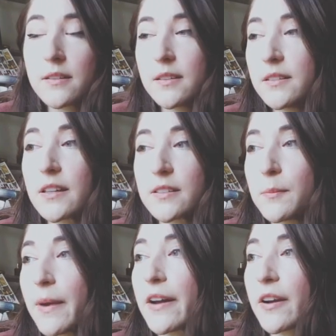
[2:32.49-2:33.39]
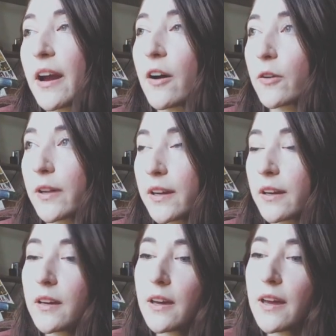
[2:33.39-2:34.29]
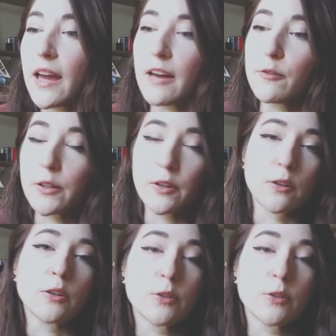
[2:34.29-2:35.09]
It doesn't matter how like heavily